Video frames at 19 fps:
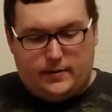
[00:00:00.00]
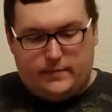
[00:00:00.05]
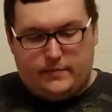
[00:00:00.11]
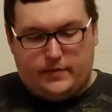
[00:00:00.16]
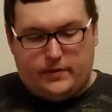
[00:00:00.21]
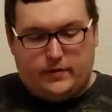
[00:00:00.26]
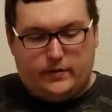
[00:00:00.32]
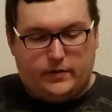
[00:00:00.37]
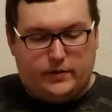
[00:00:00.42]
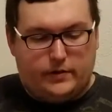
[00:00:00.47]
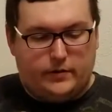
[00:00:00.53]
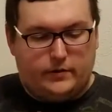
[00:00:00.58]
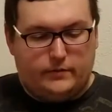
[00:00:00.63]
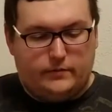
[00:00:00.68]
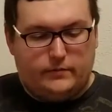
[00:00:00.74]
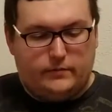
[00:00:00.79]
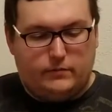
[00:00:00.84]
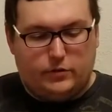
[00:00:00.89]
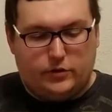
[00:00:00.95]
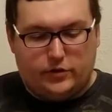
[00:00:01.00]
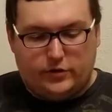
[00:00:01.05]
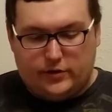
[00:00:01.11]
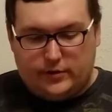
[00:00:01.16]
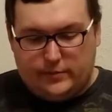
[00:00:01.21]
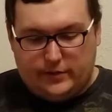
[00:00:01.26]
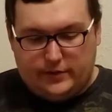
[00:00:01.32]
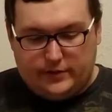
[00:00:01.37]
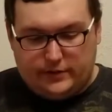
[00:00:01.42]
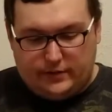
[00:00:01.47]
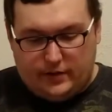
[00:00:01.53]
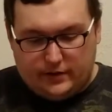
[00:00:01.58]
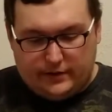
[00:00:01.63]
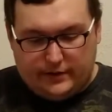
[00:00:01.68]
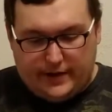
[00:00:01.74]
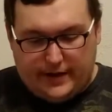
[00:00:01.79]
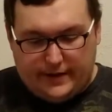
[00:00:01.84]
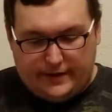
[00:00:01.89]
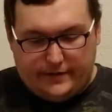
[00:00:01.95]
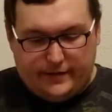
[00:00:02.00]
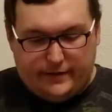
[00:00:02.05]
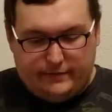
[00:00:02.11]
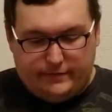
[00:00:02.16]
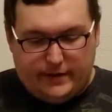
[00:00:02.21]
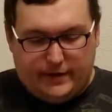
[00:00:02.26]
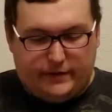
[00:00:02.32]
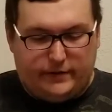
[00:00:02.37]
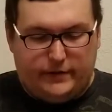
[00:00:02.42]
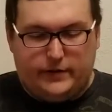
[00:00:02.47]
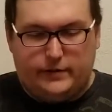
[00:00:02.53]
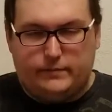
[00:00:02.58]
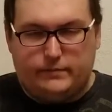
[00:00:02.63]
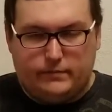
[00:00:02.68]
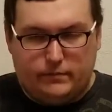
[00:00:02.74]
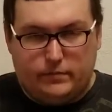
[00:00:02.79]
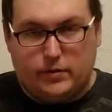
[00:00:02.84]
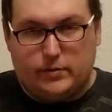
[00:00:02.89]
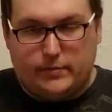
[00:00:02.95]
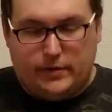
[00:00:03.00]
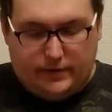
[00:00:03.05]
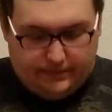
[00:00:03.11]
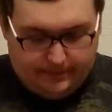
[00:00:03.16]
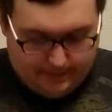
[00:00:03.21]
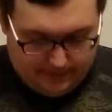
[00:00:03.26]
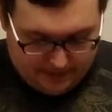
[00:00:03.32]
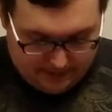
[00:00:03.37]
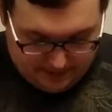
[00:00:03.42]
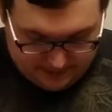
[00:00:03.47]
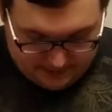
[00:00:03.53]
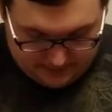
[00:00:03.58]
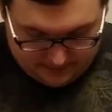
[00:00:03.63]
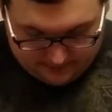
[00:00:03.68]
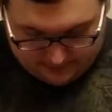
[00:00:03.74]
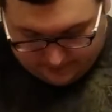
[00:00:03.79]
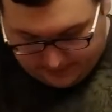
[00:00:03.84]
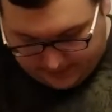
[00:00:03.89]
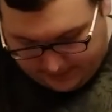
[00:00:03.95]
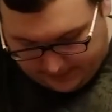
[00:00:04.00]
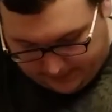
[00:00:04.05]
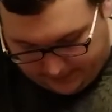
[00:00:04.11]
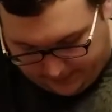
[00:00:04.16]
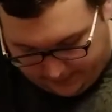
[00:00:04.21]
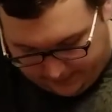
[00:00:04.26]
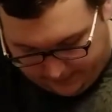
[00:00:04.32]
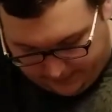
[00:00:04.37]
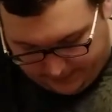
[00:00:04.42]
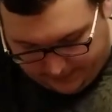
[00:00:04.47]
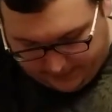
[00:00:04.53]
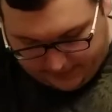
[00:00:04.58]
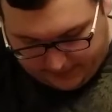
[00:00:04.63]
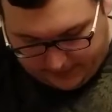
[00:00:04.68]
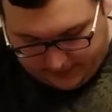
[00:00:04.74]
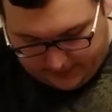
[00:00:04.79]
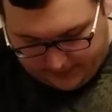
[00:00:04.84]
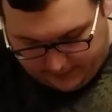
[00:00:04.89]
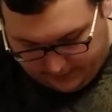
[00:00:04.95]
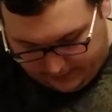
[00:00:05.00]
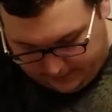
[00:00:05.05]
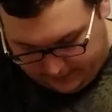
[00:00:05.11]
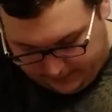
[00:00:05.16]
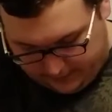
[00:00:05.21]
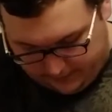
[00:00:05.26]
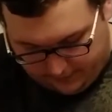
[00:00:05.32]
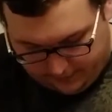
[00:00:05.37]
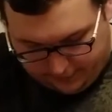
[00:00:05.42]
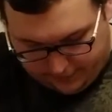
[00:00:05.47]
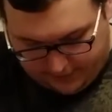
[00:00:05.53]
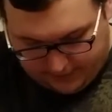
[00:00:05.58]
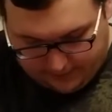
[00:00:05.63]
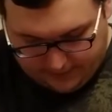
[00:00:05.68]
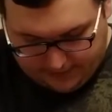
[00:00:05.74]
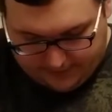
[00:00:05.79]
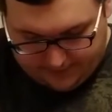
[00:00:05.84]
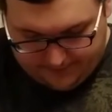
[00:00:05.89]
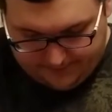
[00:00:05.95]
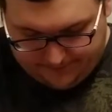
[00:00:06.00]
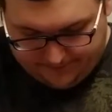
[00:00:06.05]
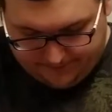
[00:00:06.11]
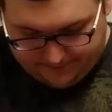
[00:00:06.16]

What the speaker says: So they're more durable and they're longer lasting, basically permanent. So these slip in here pretty well.